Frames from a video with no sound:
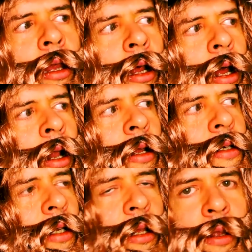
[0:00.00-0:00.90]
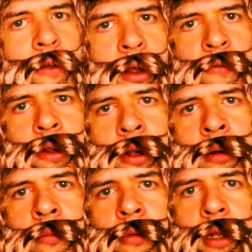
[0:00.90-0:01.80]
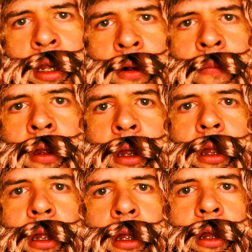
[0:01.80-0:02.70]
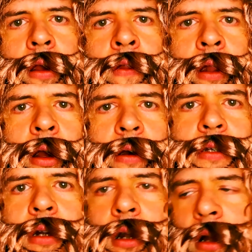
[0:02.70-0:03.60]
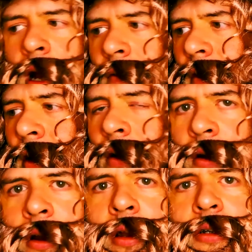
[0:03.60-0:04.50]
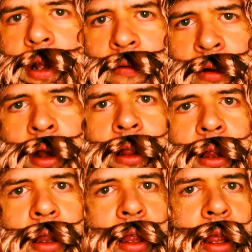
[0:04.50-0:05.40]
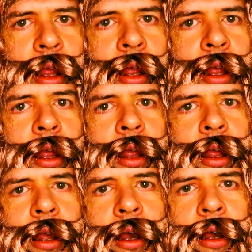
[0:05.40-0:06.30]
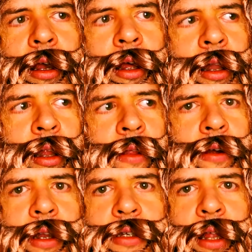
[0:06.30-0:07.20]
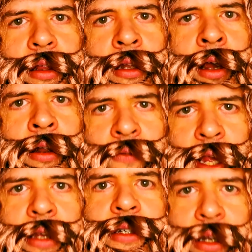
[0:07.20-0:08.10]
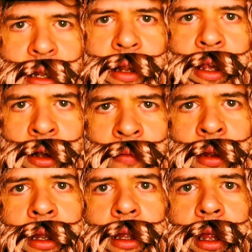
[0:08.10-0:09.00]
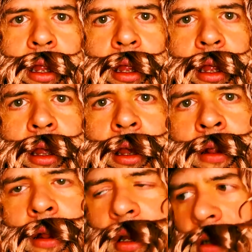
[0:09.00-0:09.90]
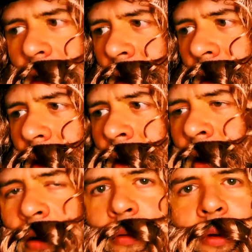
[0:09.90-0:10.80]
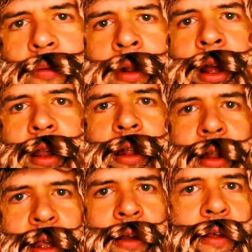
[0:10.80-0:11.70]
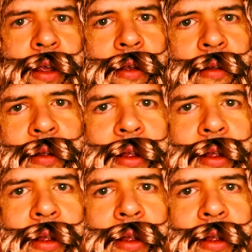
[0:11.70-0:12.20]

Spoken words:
And I said, "Have you come to kill me?" And then they all started laughing and looking at each other and nodding. And I thought, "Is that the nod of yes? You're gonna kill me?" And they said, "No, we're not gonna kill you."